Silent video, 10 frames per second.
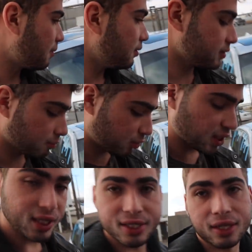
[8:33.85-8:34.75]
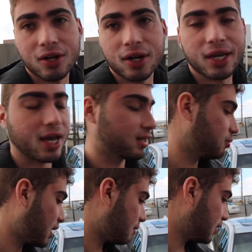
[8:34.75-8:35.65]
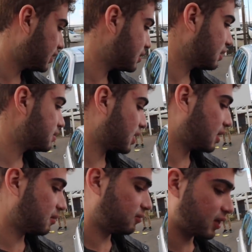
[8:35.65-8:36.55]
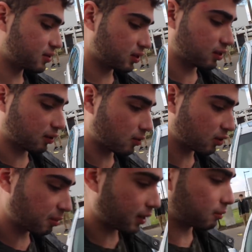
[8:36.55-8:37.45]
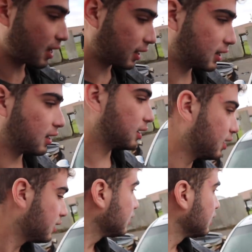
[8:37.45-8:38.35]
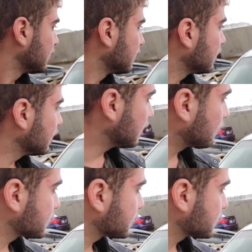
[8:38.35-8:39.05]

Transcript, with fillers: it was a pretty decent car, guys. But I mean, at the same time, if you guys look at the quarter panel back there, it